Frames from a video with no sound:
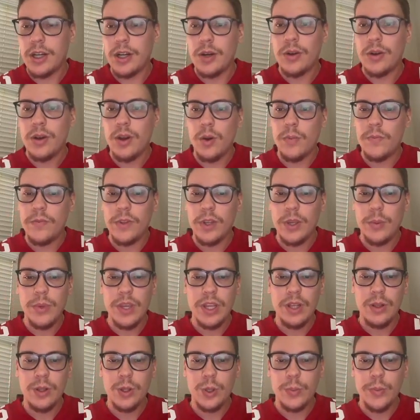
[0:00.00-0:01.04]
hopefully be a
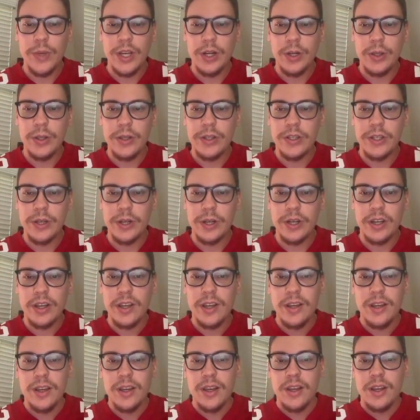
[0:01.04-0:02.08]
little better this year.
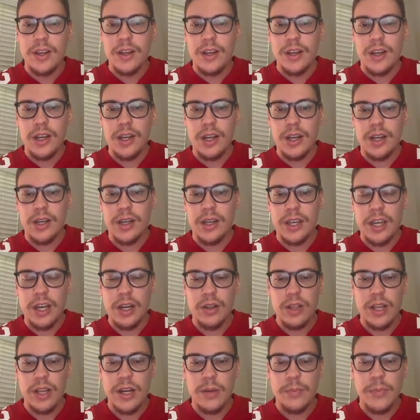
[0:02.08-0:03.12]

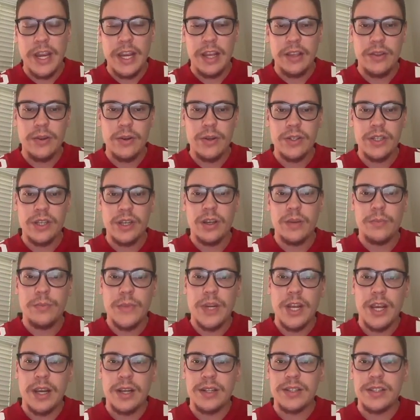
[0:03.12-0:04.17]
Carolina Panthers up
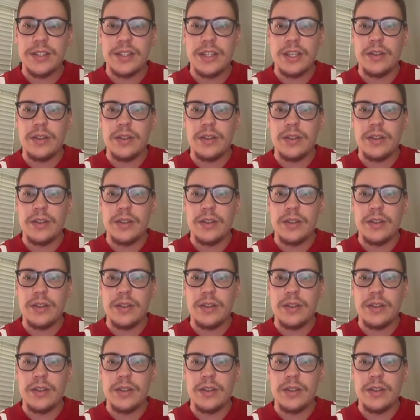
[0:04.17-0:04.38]
next.